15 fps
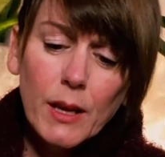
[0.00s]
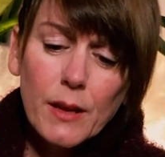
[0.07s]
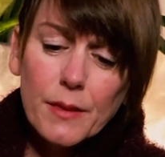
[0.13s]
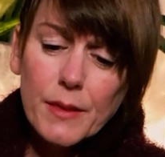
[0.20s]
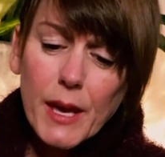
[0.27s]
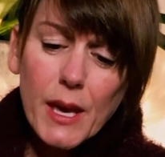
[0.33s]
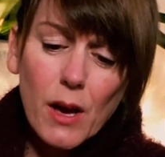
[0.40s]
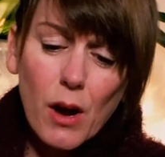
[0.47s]

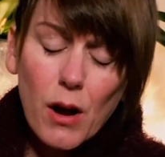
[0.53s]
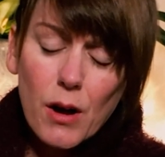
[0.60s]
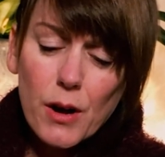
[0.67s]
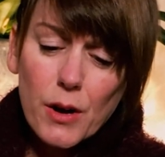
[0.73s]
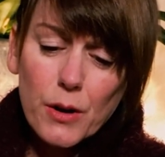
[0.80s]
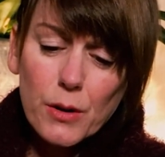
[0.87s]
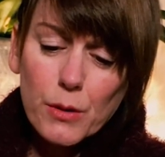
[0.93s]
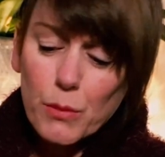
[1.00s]
They
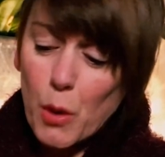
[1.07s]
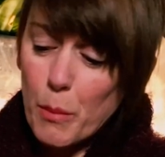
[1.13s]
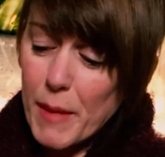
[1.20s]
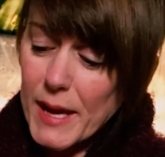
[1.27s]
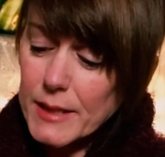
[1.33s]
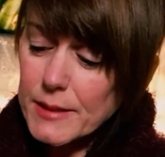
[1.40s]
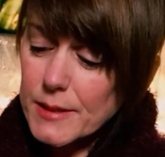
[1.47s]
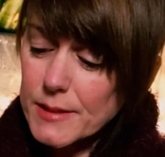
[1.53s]
are
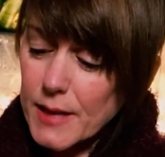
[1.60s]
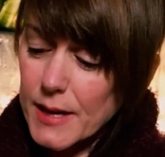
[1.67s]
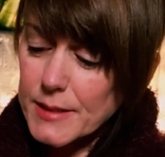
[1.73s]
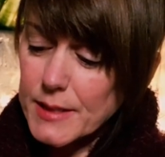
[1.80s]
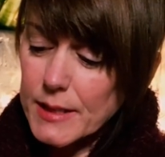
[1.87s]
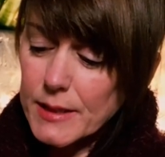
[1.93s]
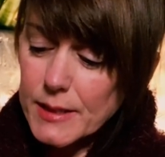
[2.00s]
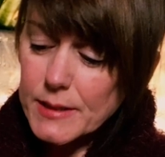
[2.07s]

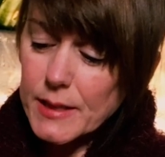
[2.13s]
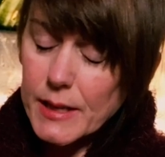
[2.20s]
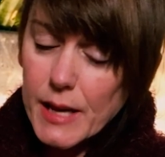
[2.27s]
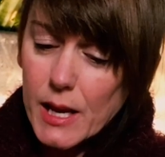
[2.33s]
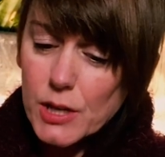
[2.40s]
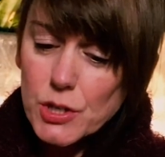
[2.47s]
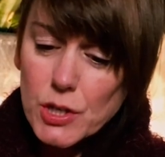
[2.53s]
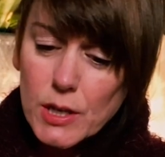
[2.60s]
romanticizing this
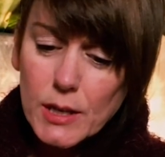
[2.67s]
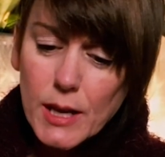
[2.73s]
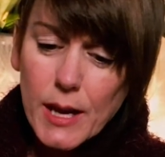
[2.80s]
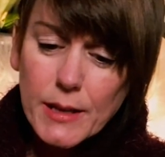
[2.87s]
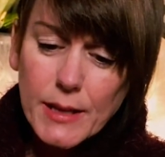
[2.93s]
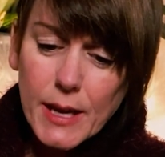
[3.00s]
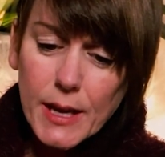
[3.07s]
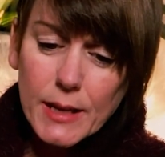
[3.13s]
connection
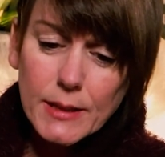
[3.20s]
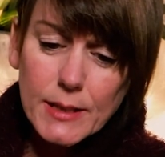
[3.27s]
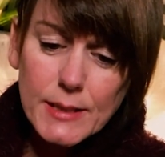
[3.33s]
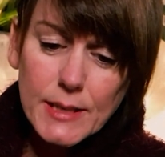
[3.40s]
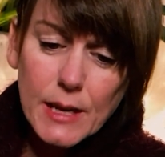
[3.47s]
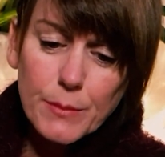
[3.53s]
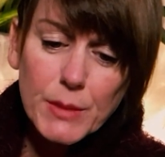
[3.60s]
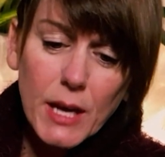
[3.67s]
and yet at the
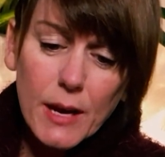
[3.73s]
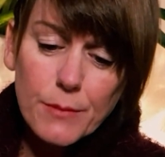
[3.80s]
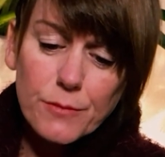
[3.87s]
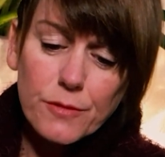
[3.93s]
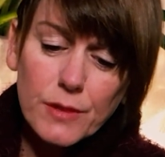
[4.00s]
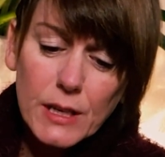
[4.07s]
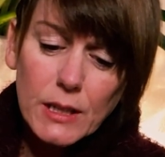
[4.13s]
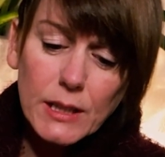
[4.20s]
same time
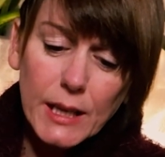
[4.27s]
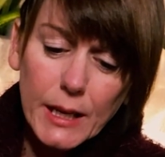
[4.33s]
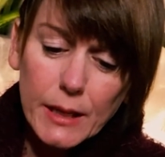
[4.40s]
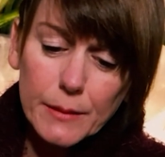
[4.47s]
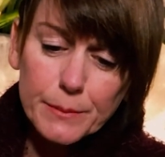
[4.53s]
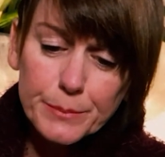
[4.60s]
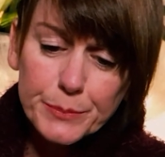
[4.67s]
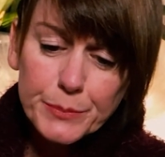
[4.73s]

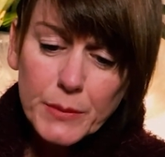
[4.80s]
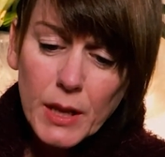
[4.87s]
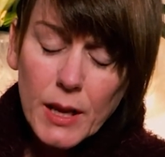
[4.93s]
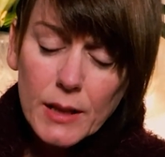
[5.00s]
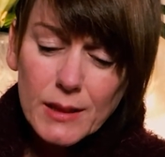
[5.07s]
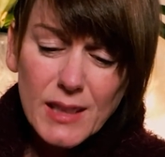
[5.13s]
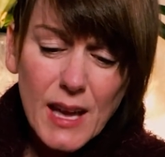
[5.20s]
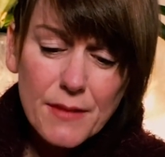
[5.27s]
feeling
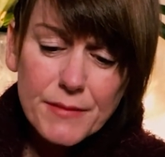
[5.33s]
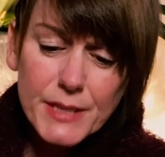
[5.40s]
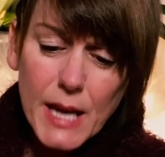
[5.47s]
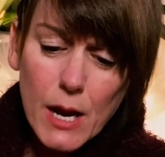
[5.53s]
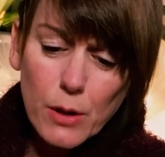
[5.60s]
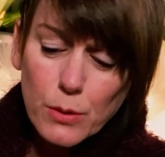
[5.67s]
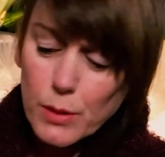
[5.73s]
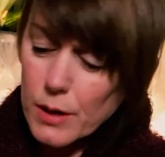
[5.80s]
left
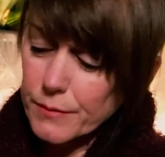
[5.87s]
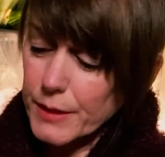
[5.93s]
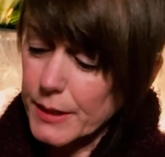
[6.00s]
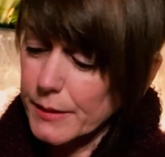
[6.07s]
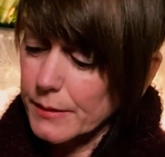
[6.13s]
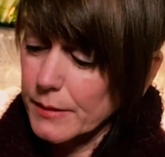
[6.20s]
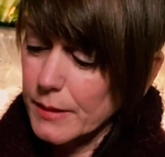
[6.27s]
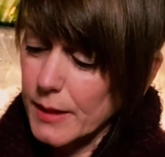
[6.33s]
out of it,
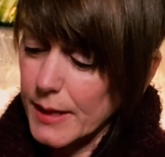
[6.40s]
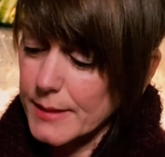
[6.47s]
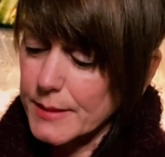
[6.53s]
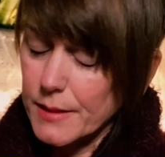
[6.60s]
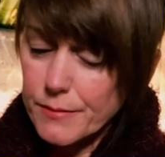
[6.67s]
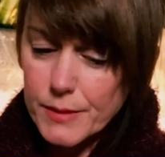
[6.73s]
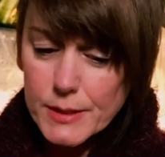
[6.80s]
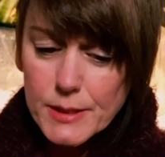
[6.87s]
as
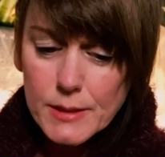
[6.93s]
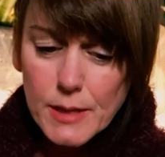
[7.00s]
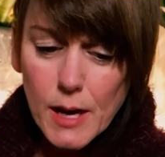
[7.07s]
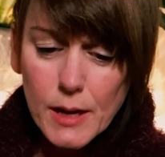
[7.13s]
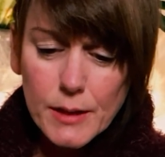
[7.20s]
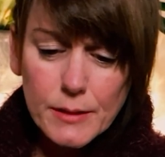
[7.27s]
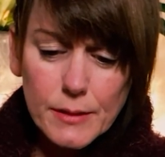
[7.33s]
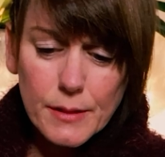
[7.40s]
if it's
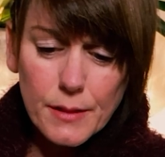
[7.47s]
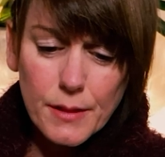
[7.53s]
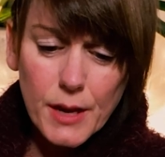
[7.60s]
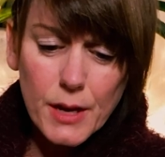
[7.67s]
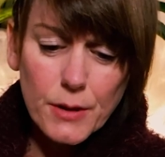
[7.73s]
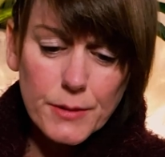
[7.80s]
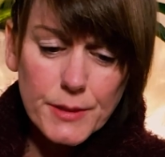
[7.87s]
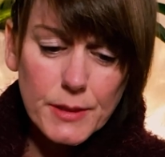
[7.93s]
not
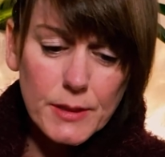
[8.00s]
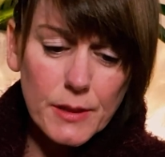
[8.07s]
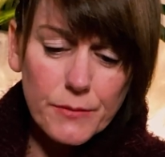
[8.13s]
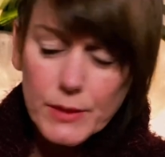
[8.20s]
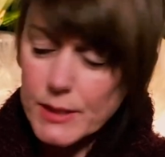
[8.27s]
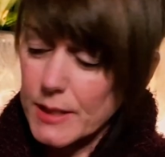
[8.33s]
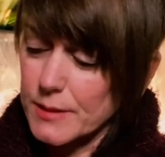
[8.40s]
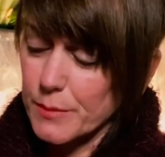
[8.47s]
theirs, as if
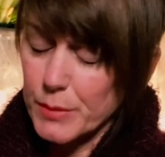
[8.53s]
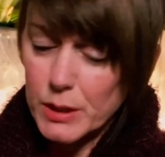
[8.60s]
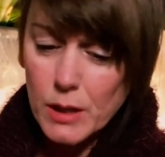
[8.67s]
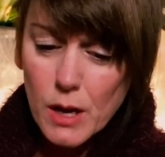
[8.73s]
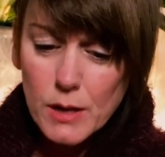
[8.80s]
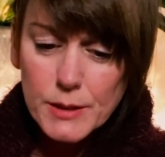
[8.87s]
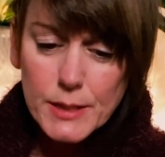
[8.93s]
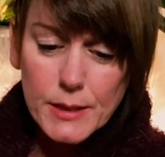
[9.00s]
it doesn't
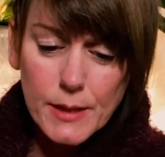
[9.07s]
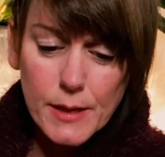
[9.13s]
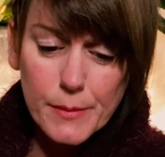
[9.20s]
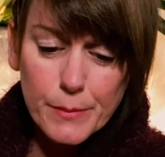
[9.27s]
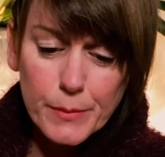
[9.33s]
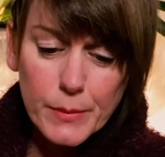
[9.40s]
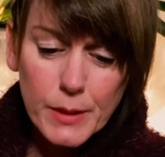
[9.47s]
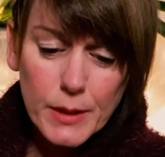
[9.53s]
belong to them.